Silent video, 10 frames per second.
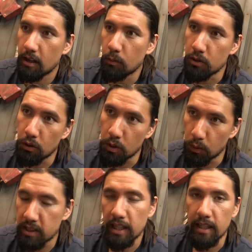and we show you
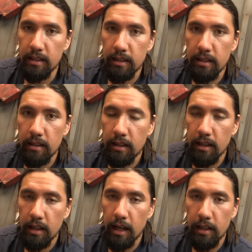what's in it.
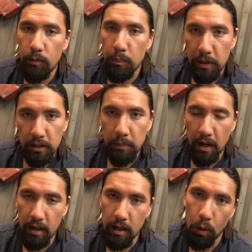And then we build
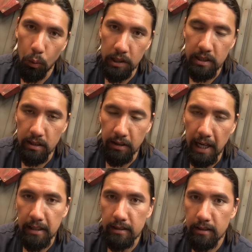upon what's in
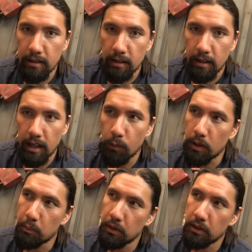that. And
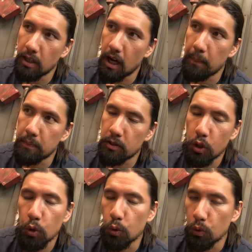we build up
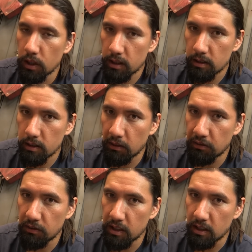to a
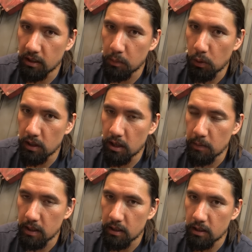1500 point
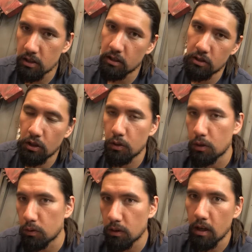army just to show
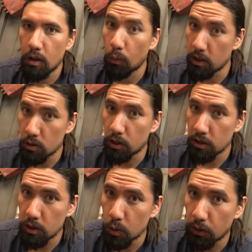you what you
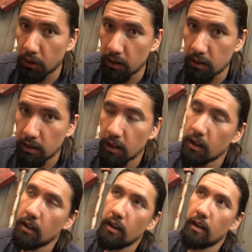can do with it.
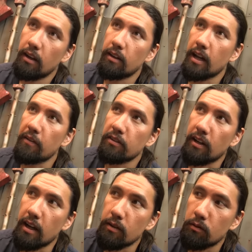And then after
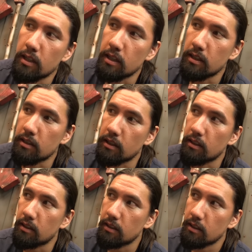that, we
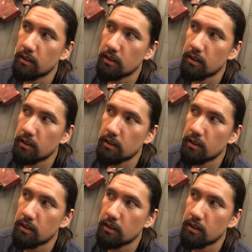did